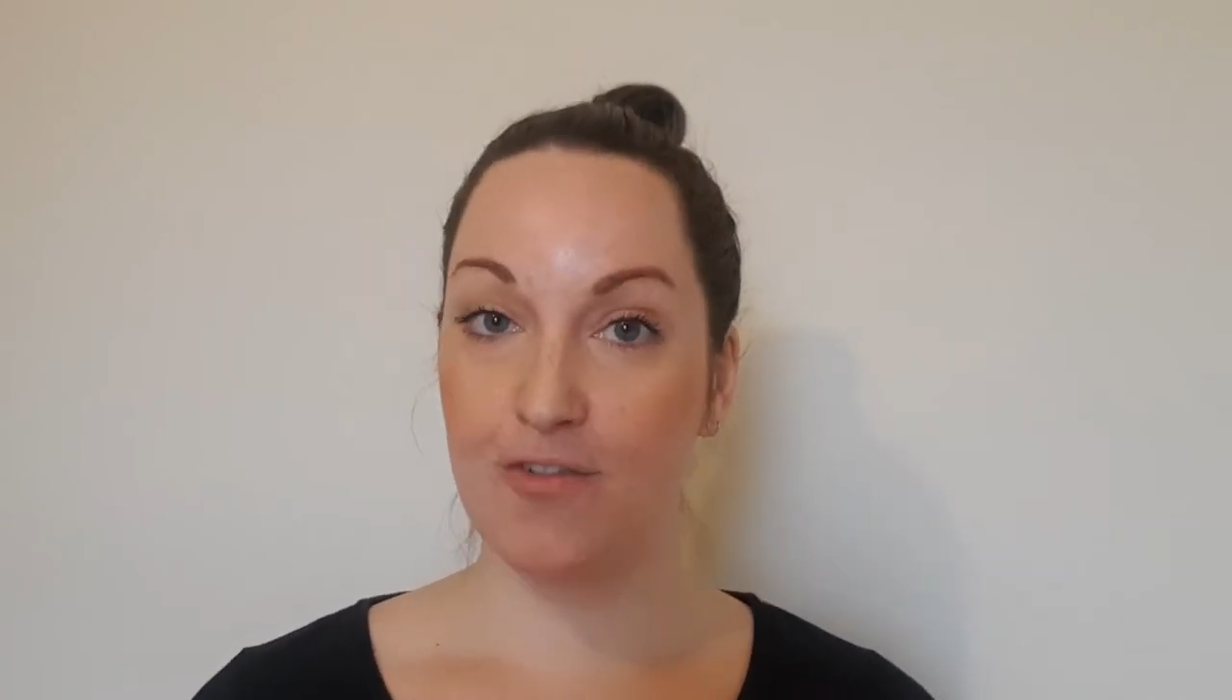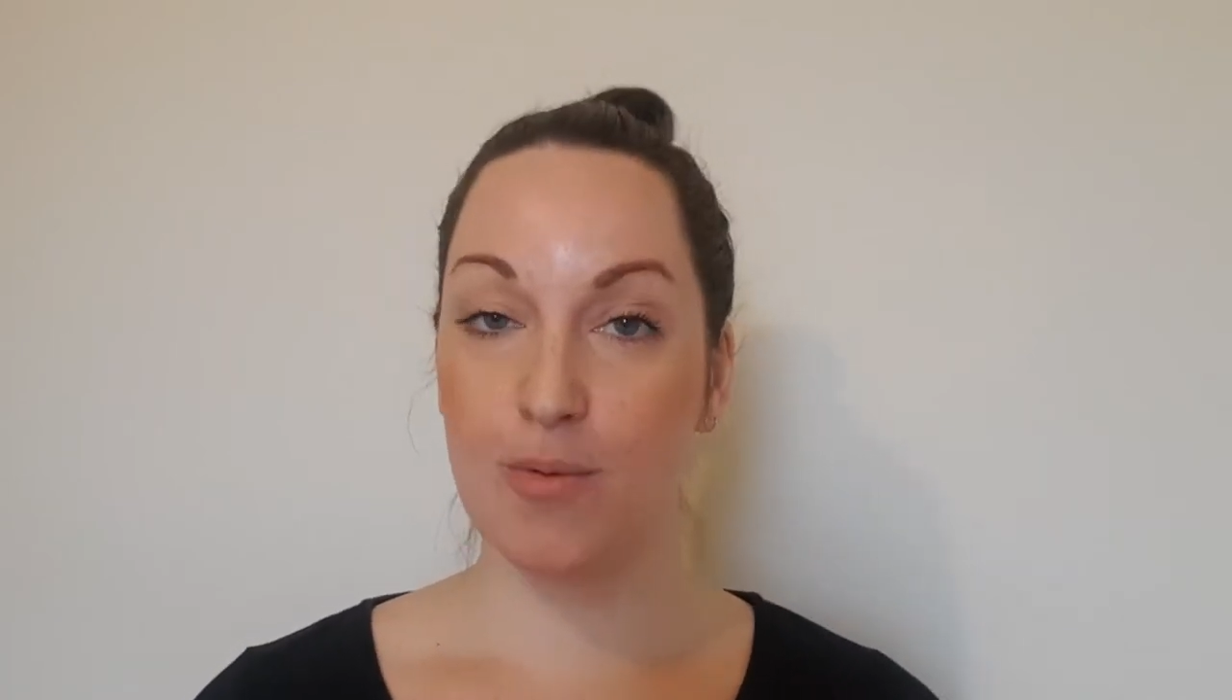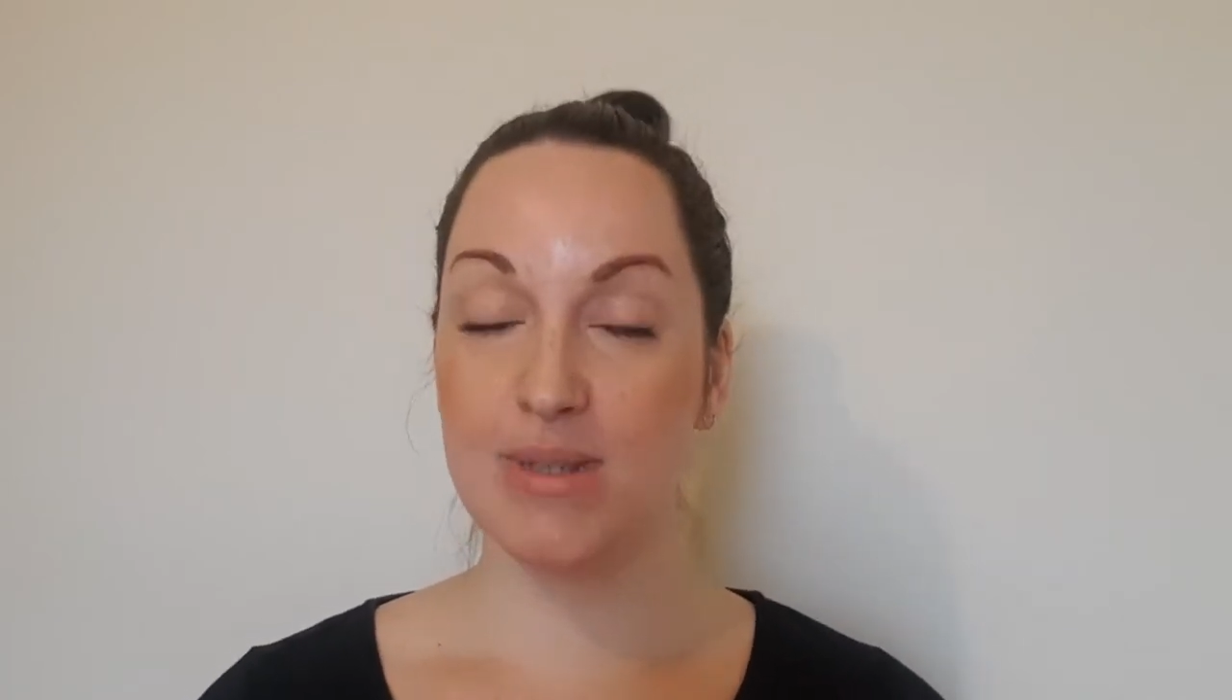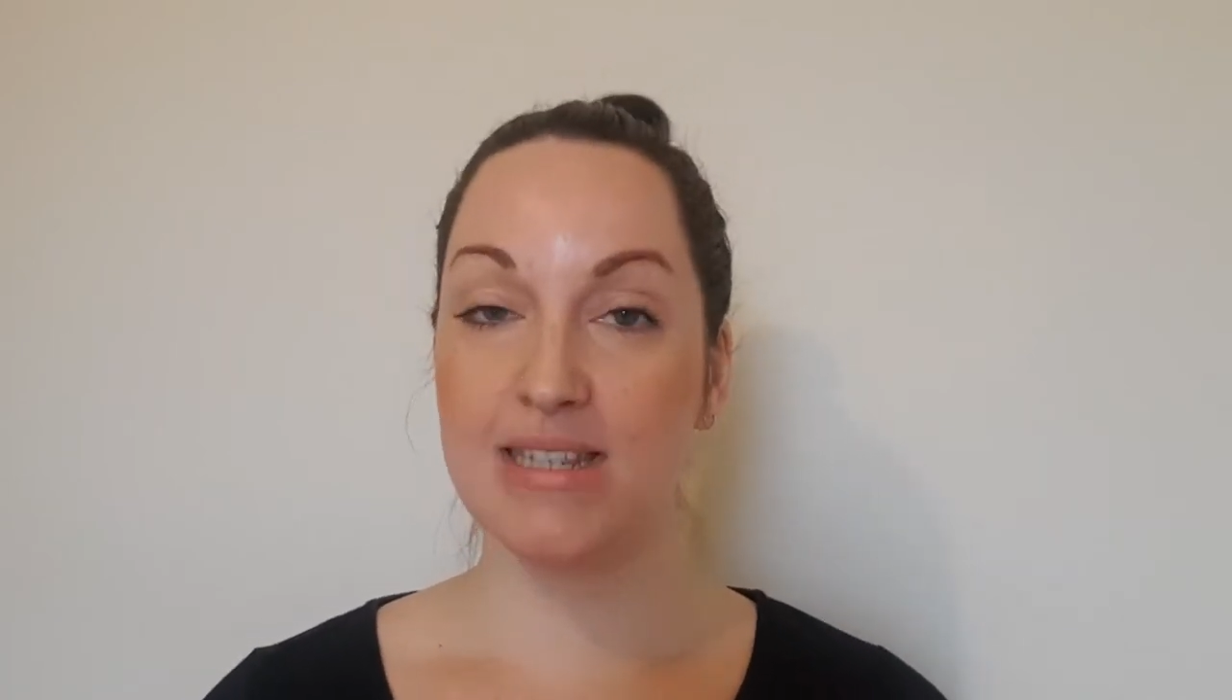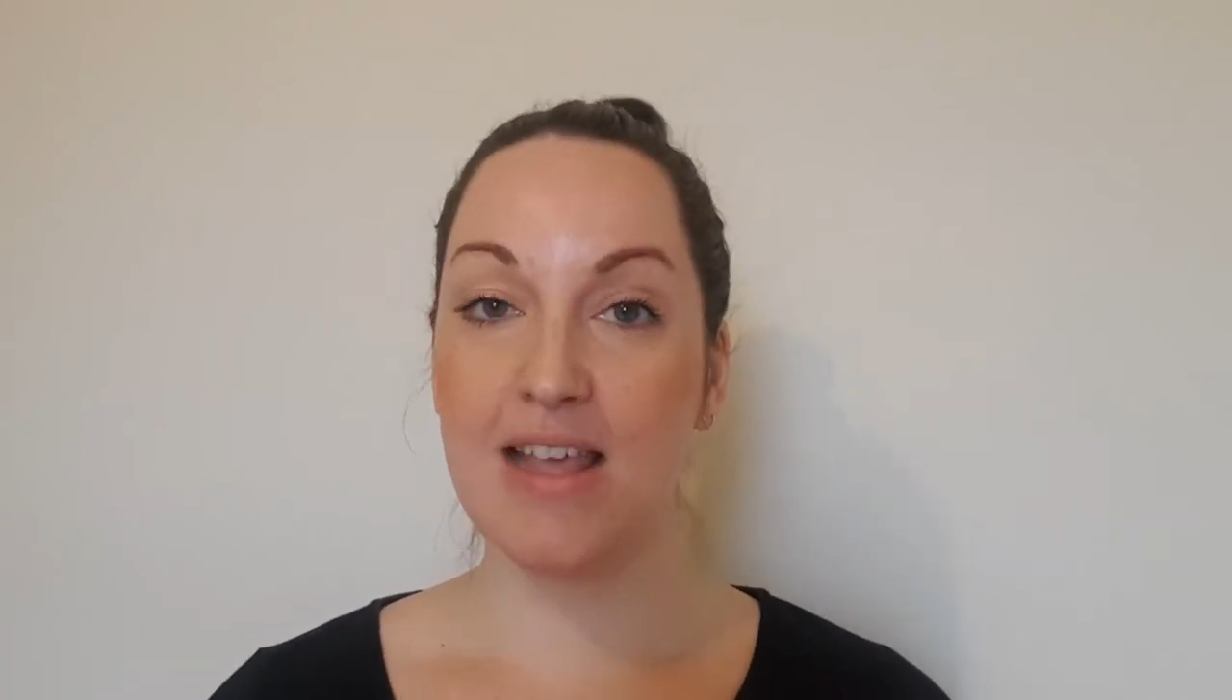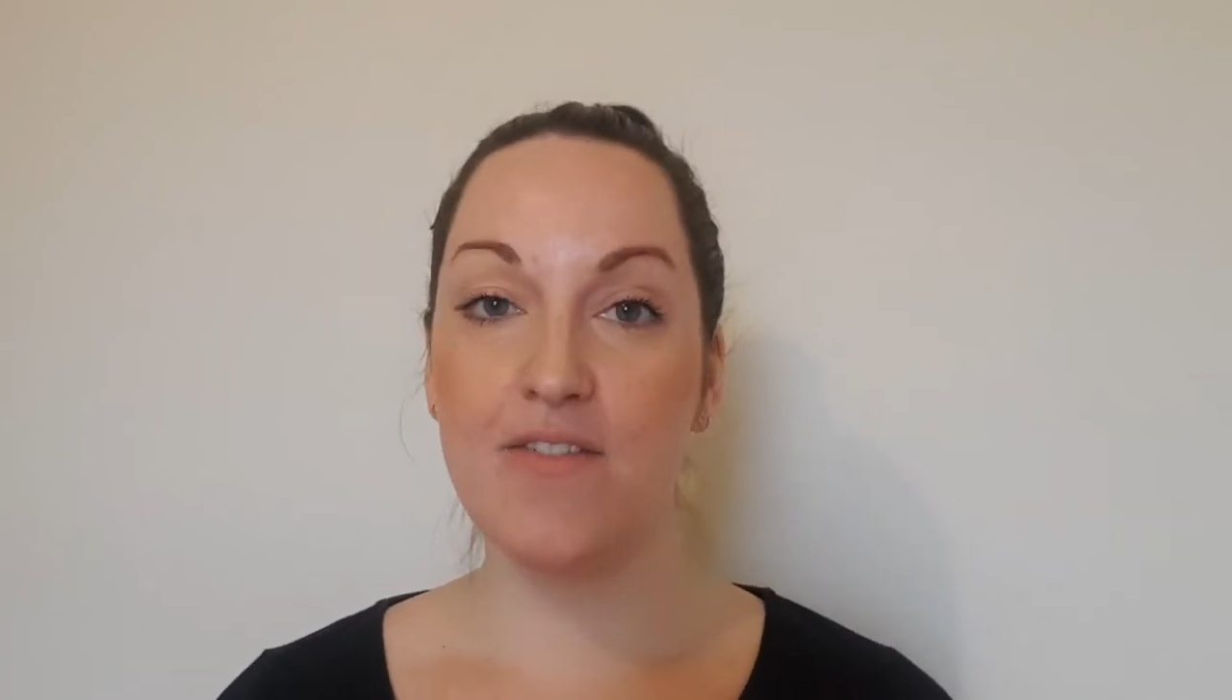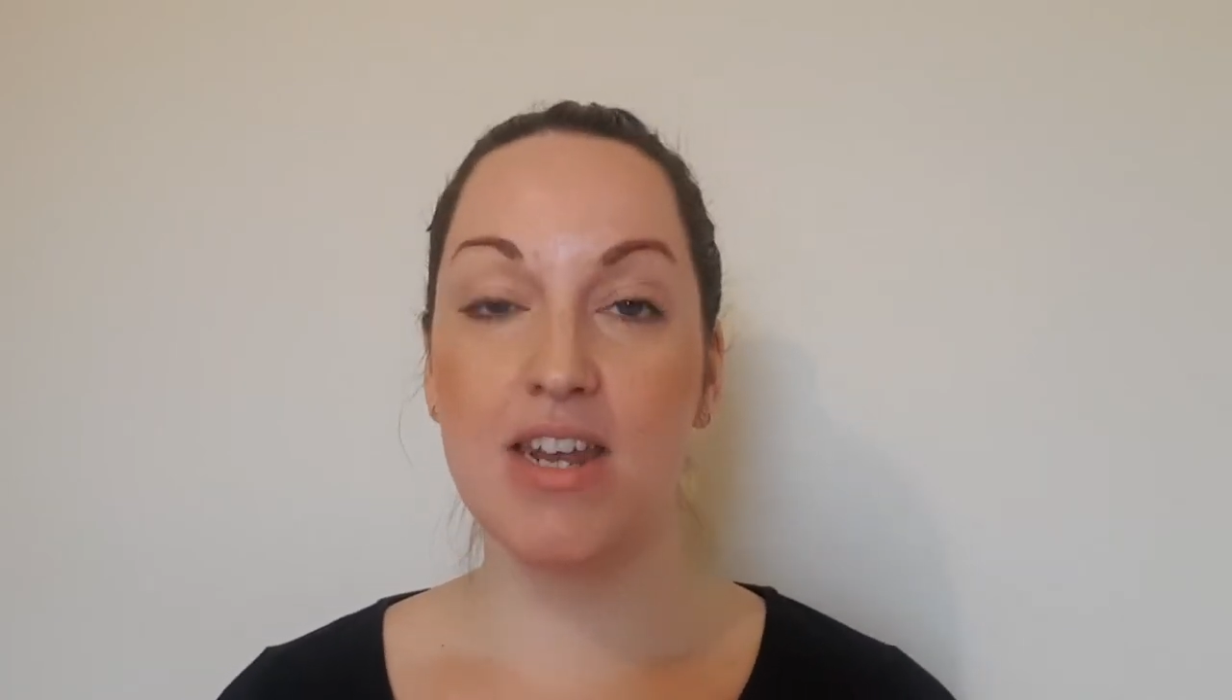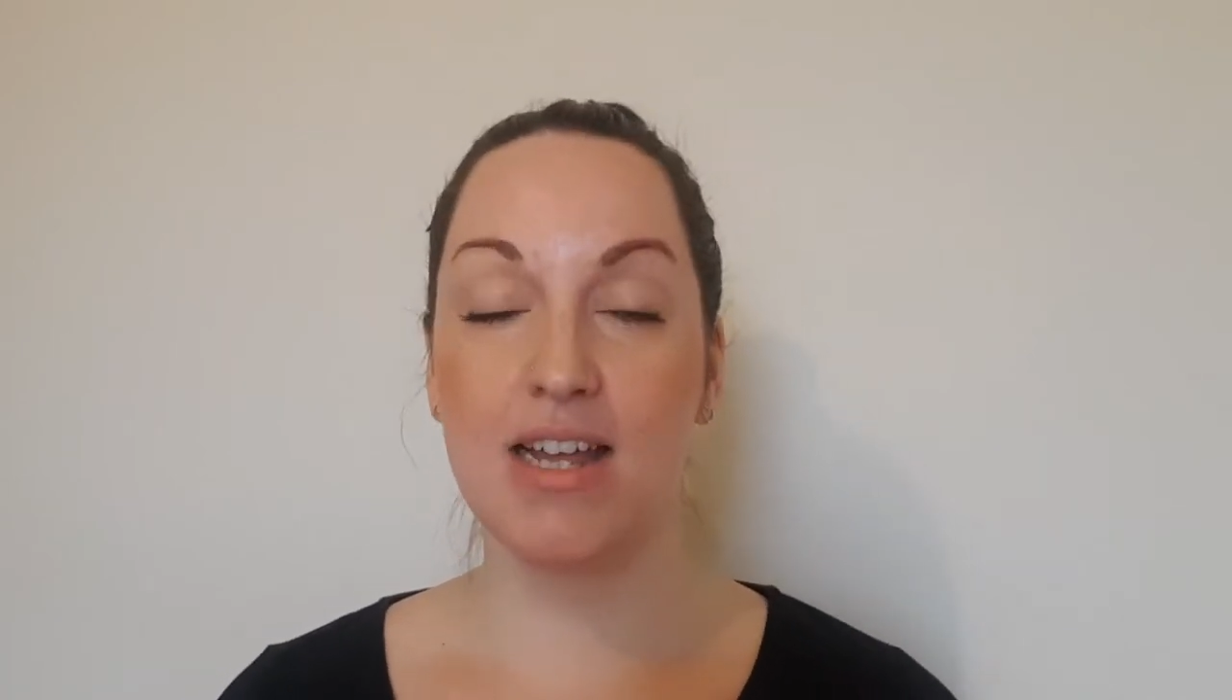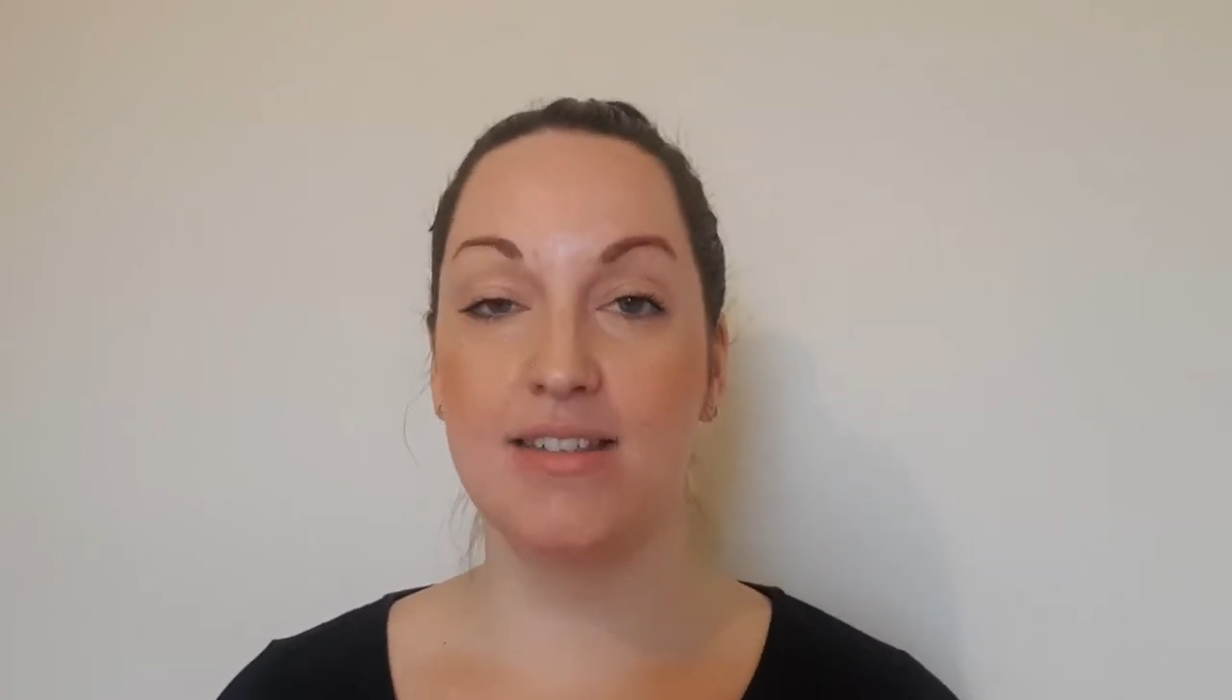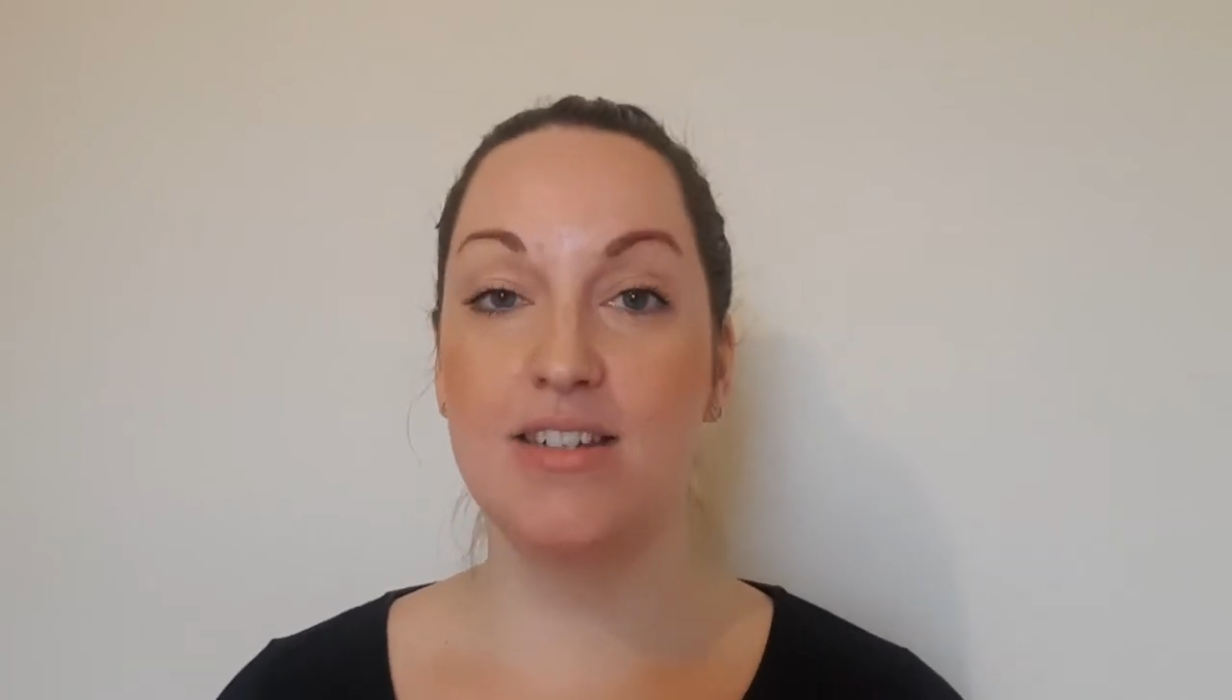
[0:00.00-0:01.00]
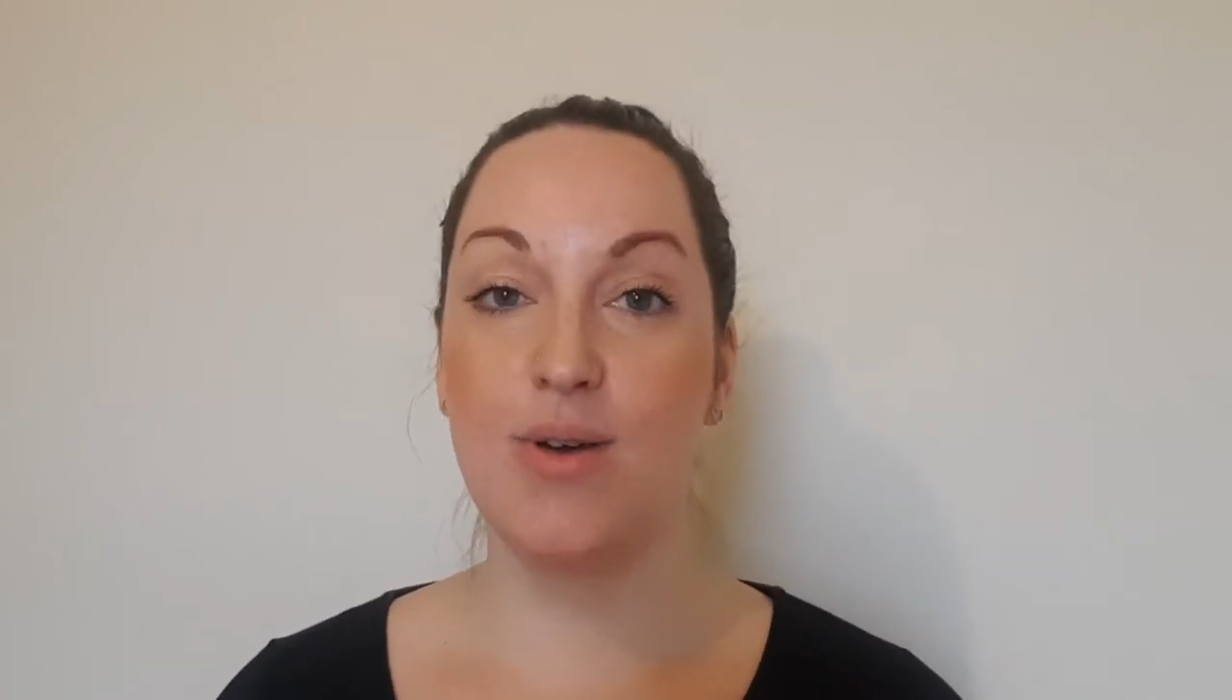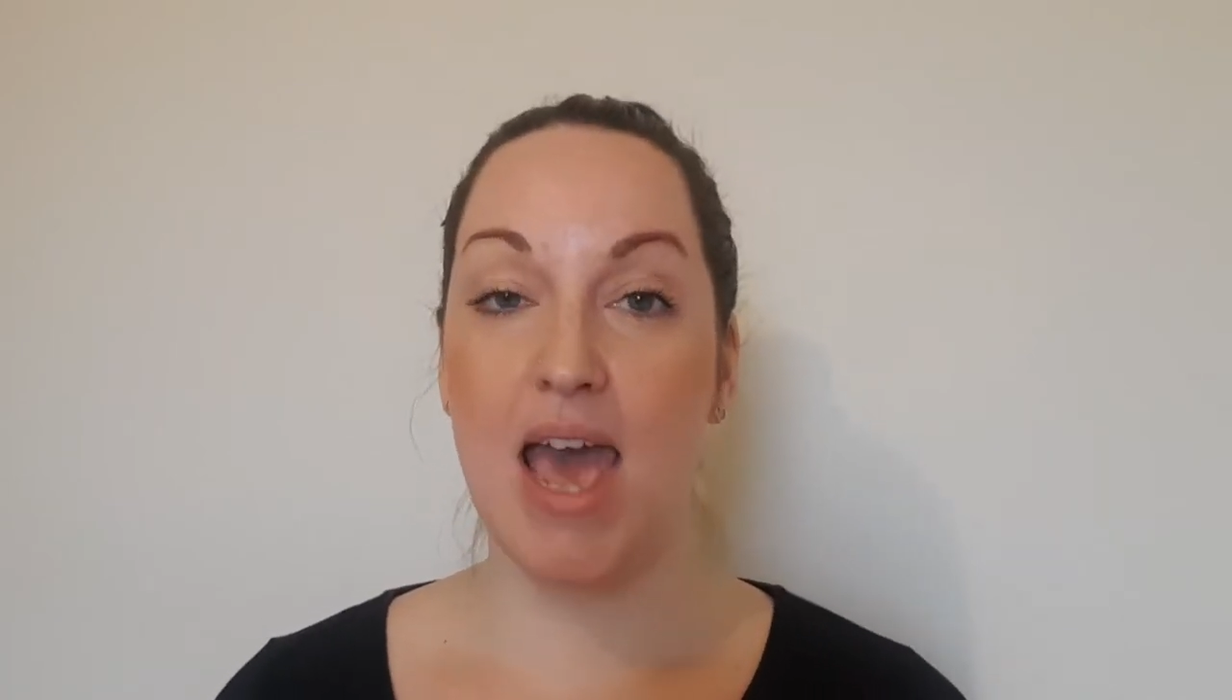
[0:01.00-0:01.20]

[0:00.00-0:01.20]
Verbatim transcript: from 7 until